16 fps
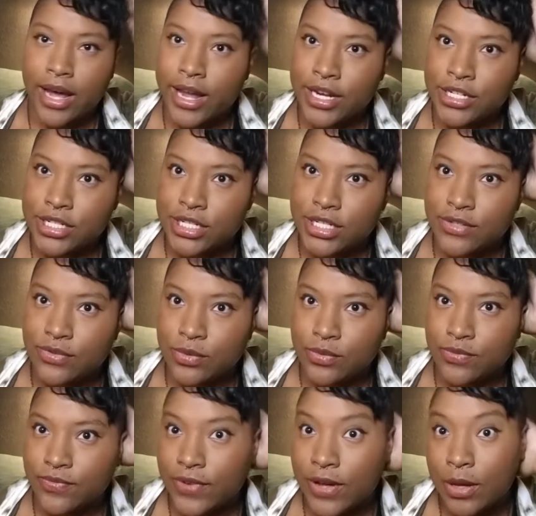just
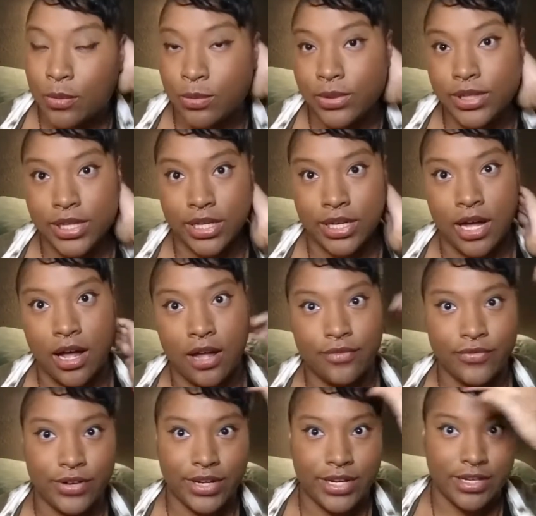felt really
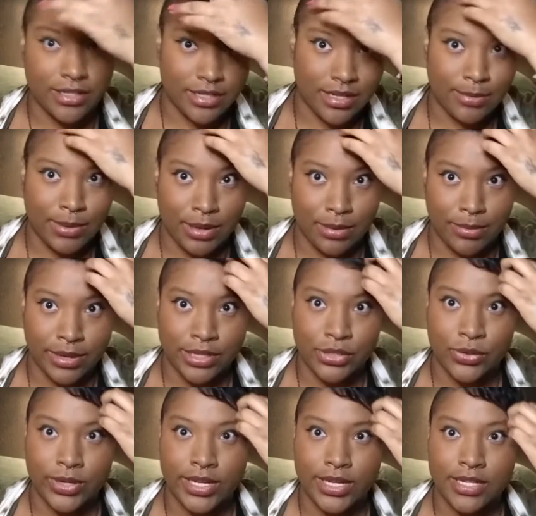confident about my
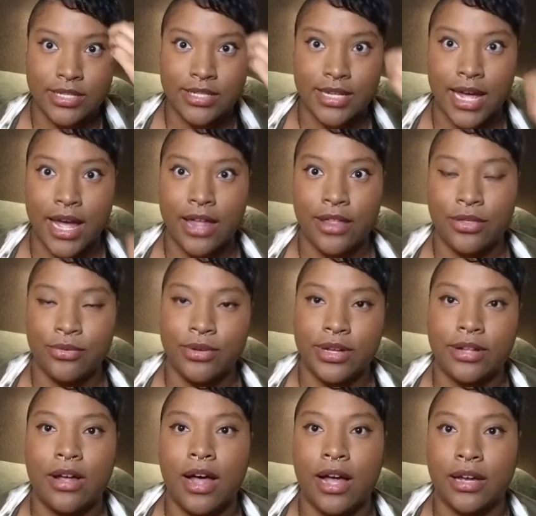choice at 3
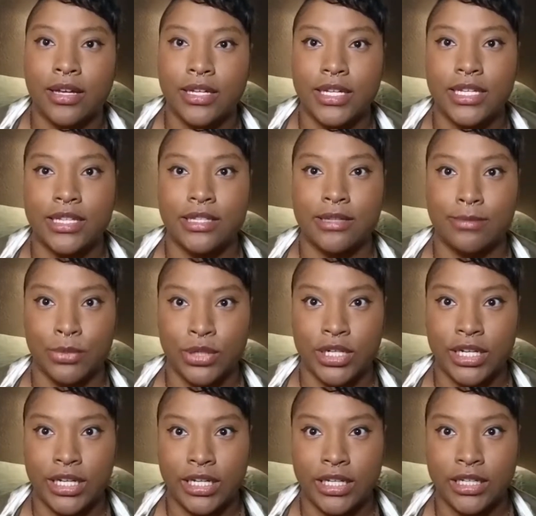o'clock in the
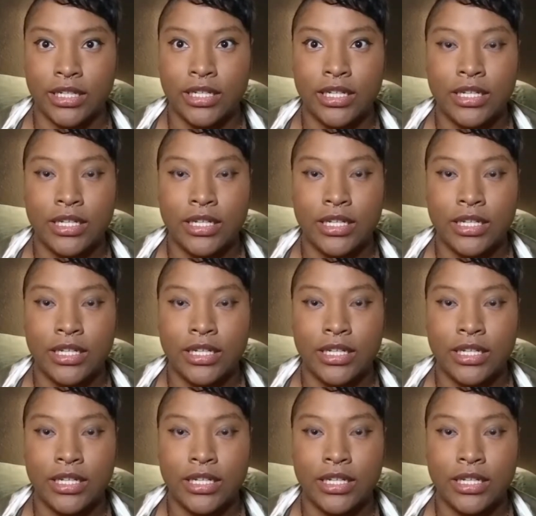morning.